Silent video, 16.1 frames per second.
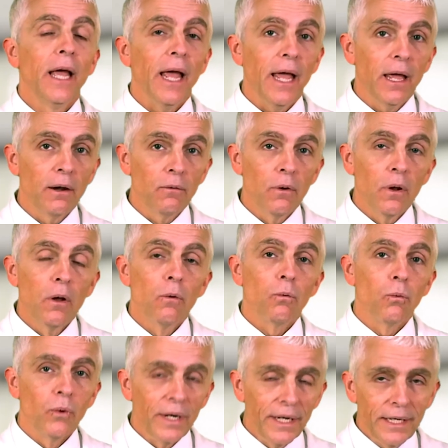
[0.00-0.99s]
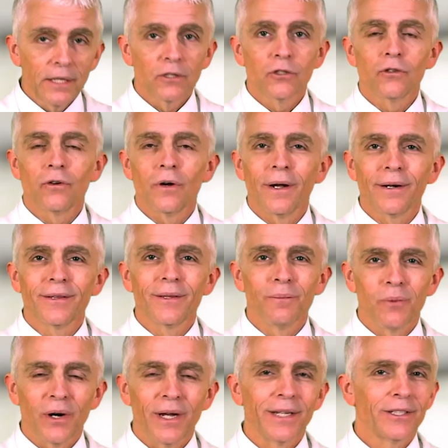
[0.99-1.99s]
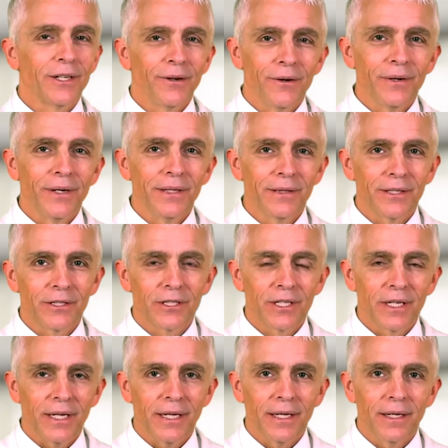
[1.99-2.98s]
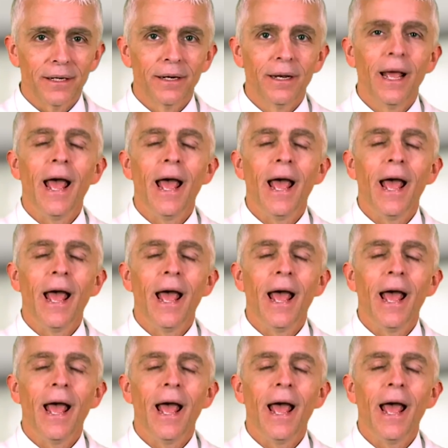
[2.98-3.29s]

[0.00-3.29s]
and reconstruct the breast underneath the skin